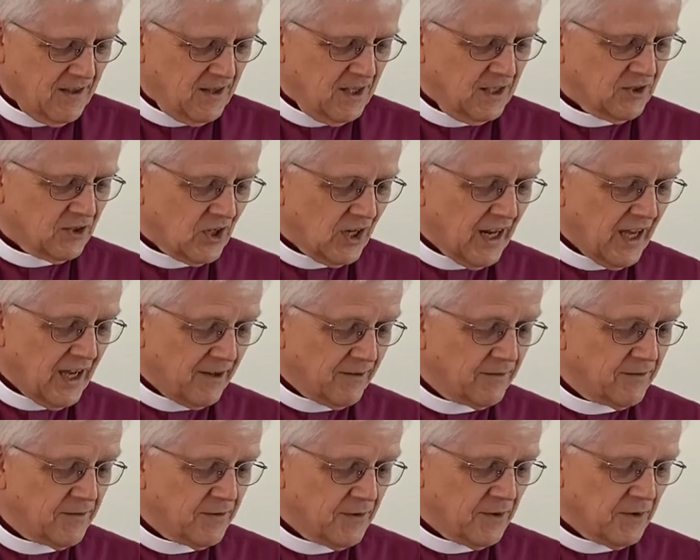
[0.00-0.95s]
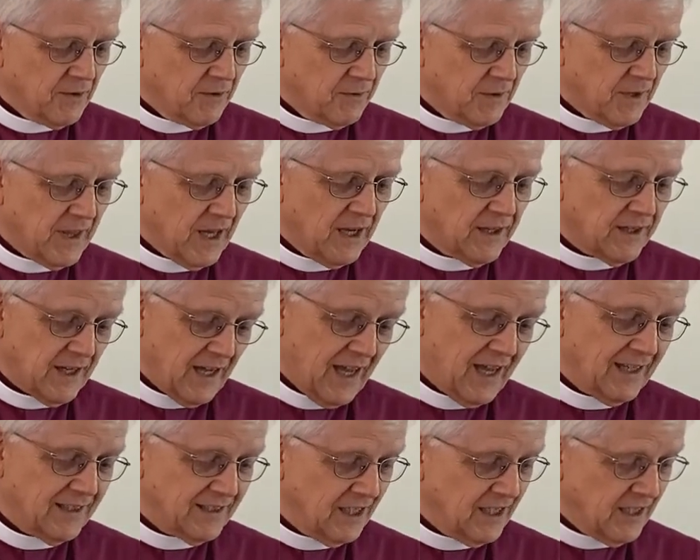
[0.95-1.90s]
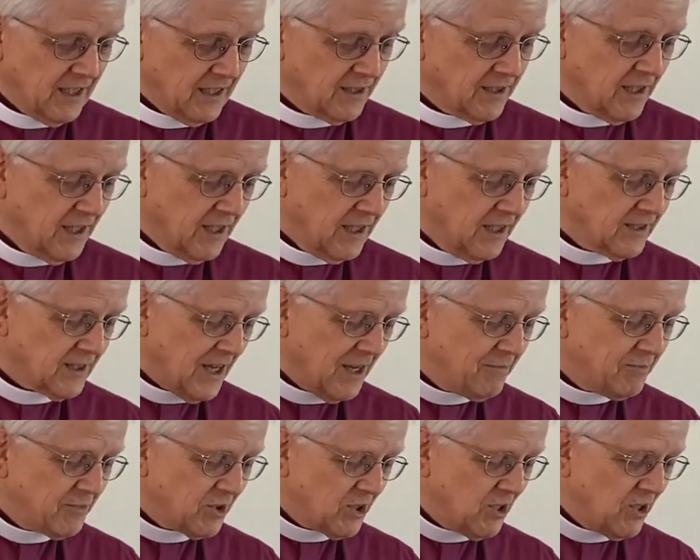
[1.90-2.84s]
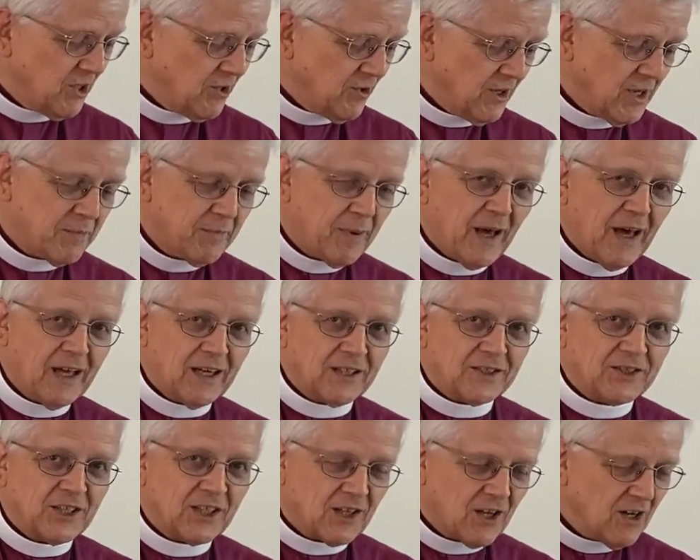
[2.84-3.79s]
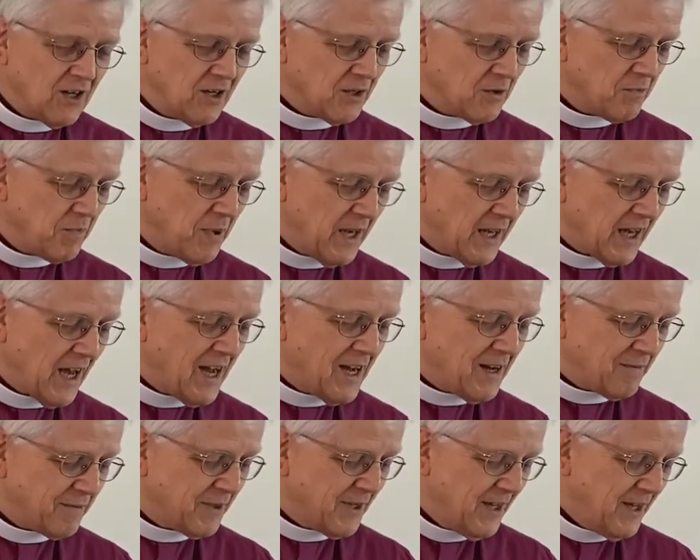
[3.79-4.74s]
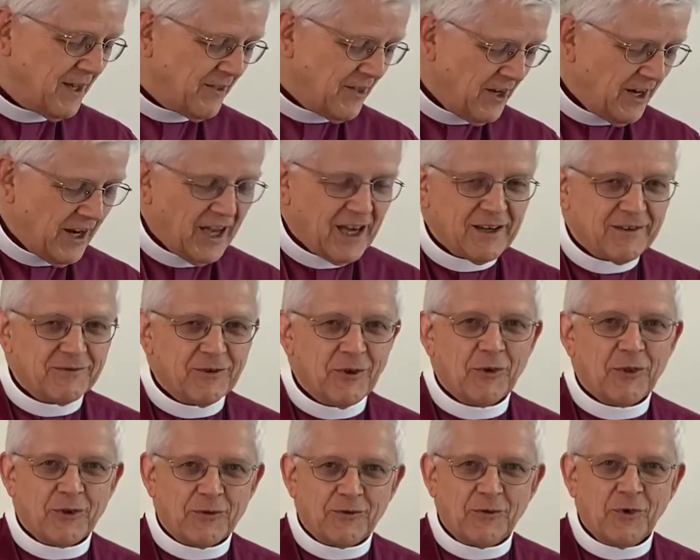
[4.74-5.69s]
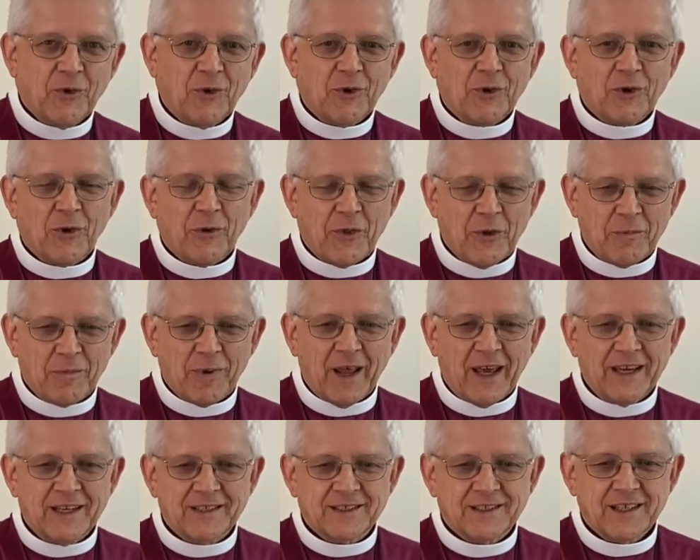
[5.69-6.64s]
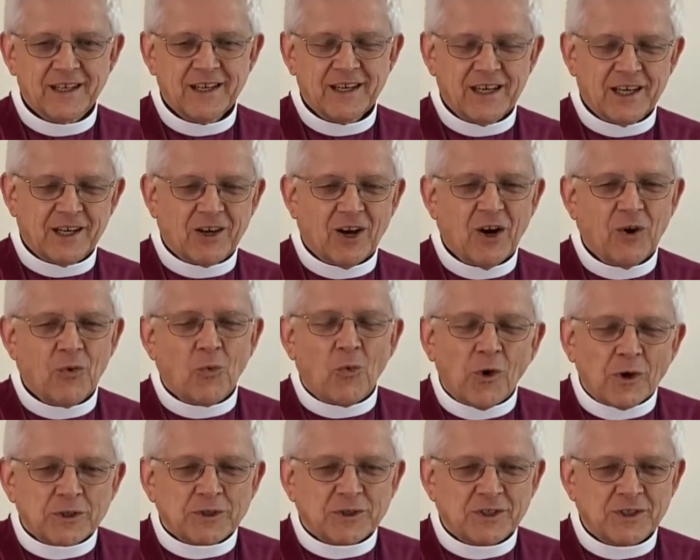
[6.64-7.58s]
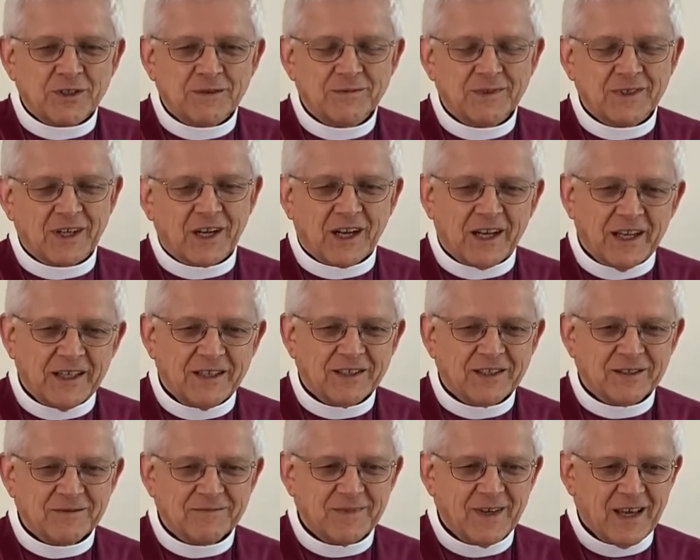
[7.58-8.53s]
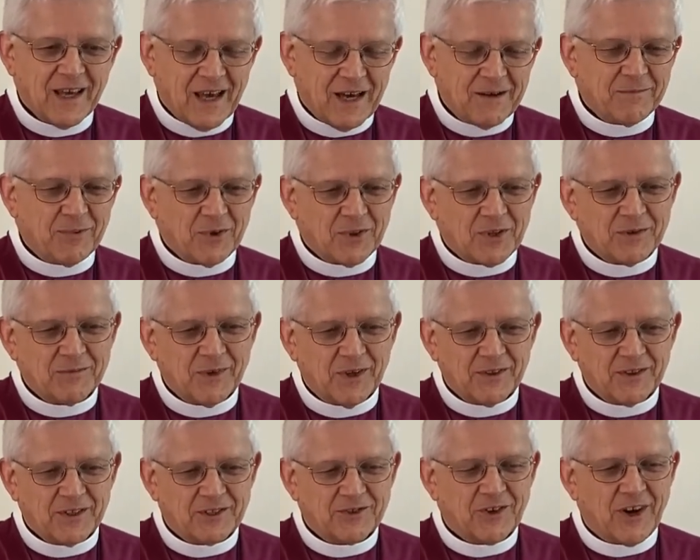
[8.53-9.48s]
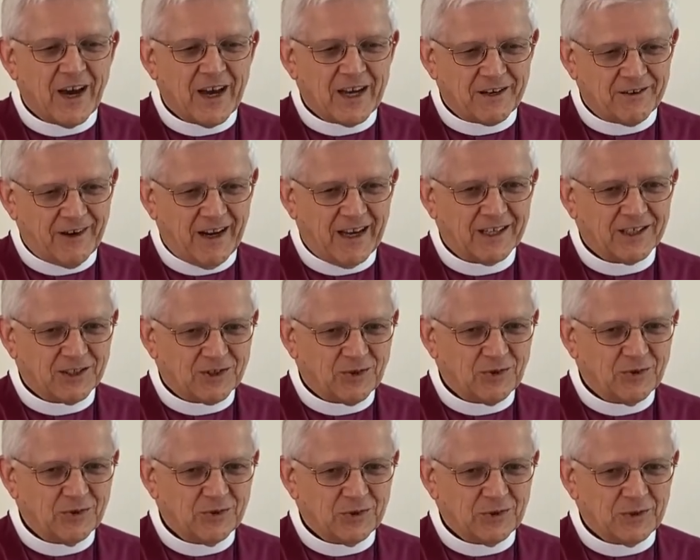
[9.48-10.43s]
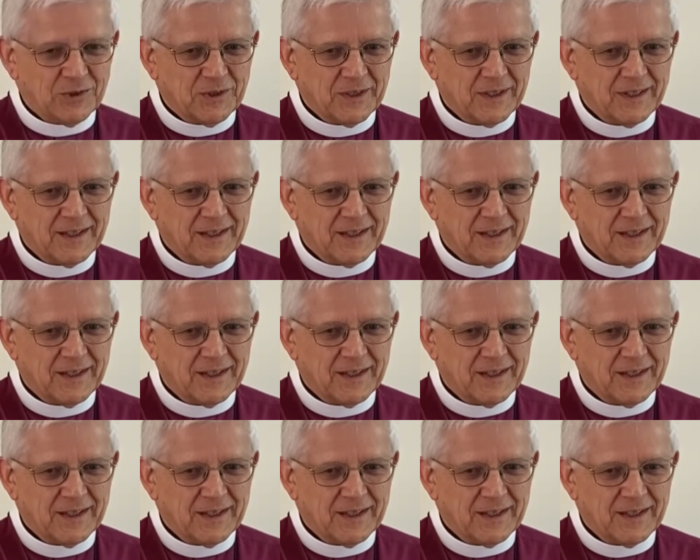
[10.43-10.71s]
this glove, without a hand in it, is absolutely powerless. It can't pick up the knife or the fork or the plate. It can't wash them and clean them and put them on the drying rack at all.